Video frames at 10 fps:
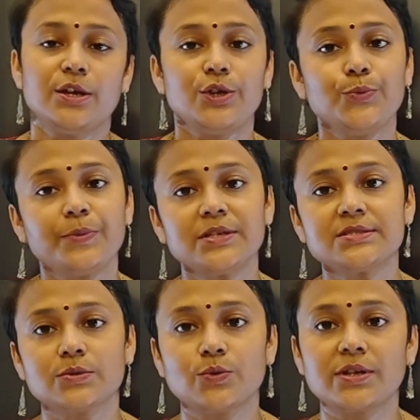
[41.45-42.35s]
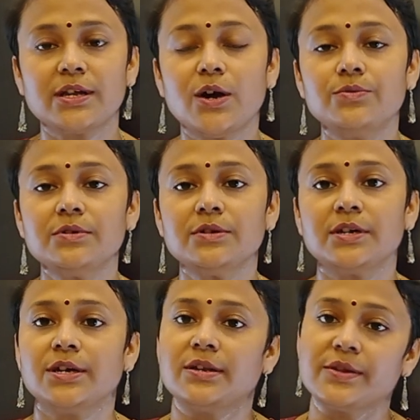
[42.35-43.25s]
You please note down,
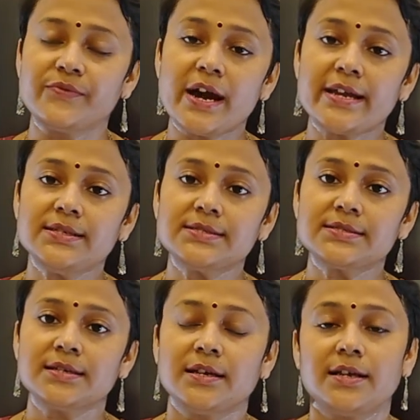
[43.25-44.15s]
revise,